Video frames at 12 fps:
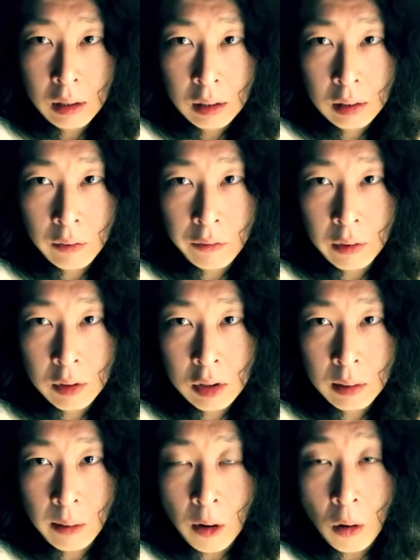So first
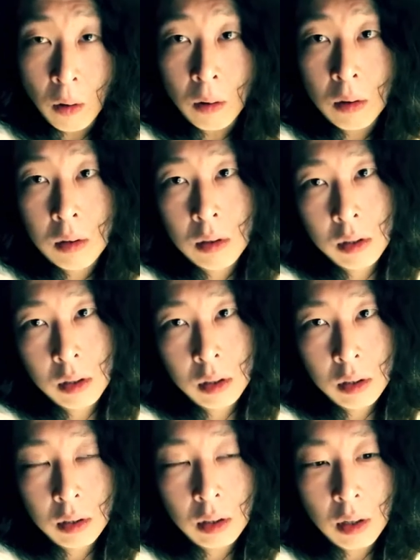of all,
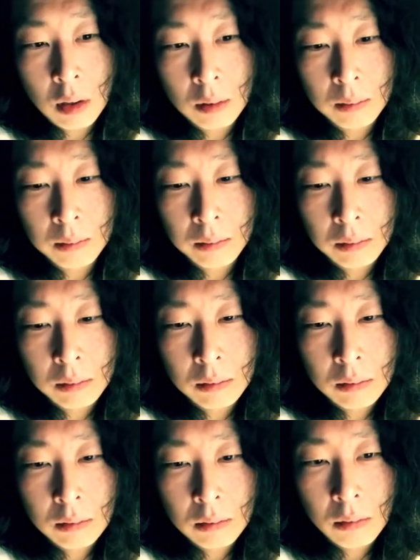um,
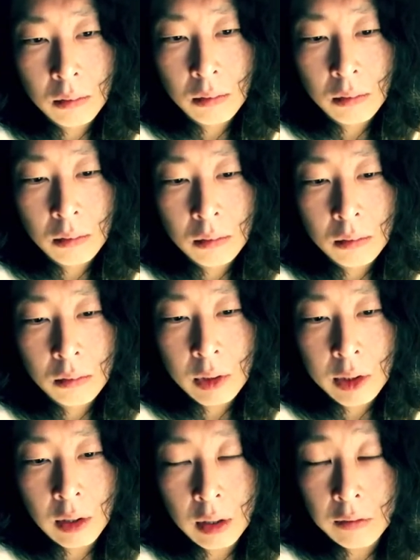
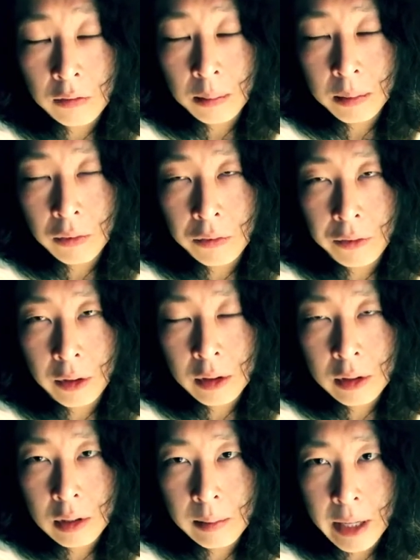starting from the
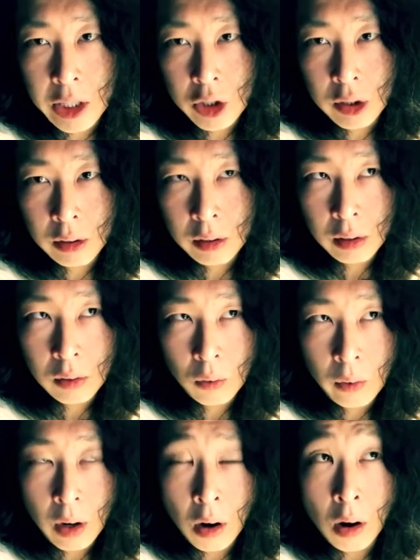first dimension,
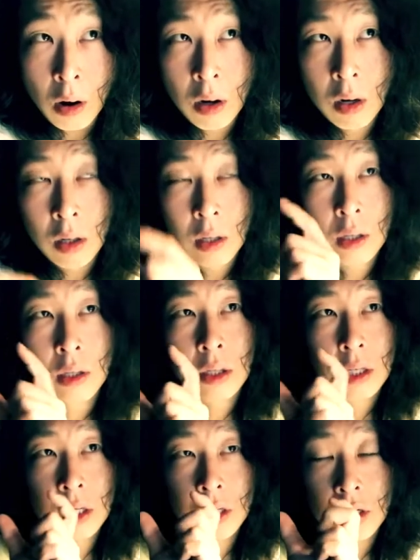where
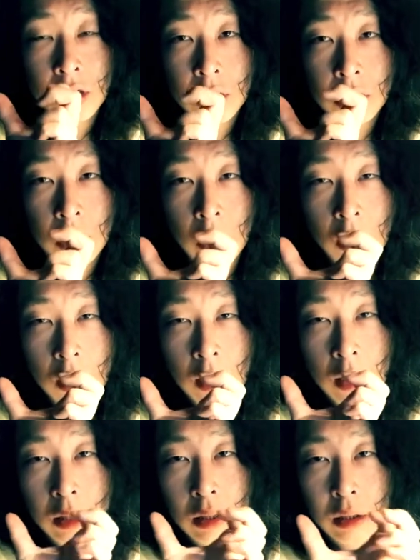it's just
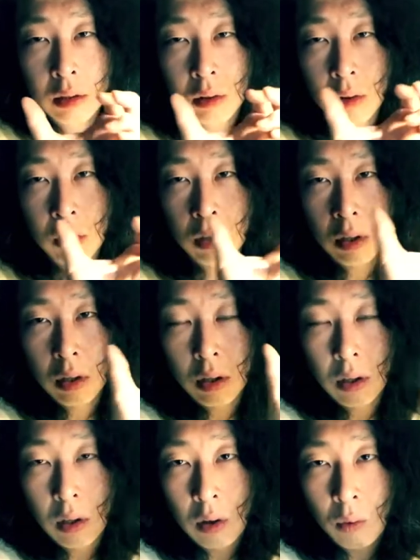like
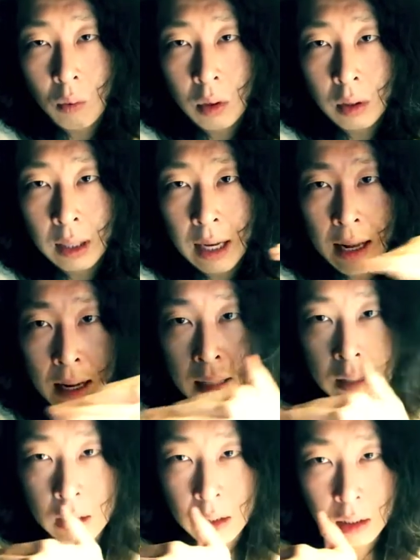one
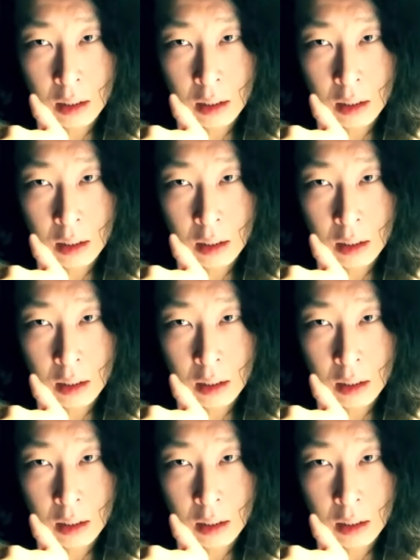line